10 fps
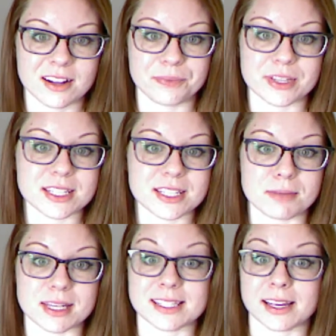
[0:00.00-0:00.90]
This can be
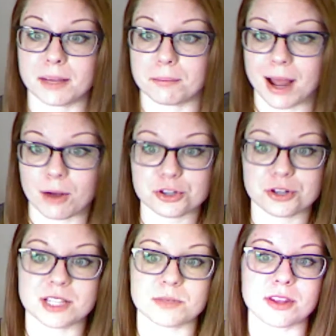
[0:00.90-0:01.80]
setting
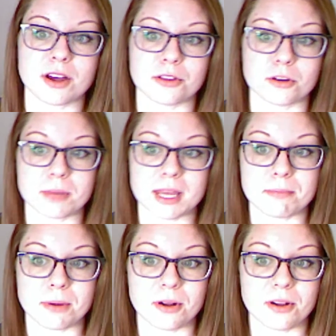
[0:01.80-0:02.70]
boundaries with other
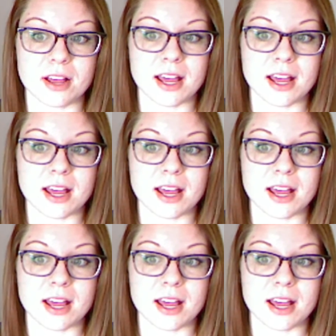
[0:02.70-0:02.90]
people,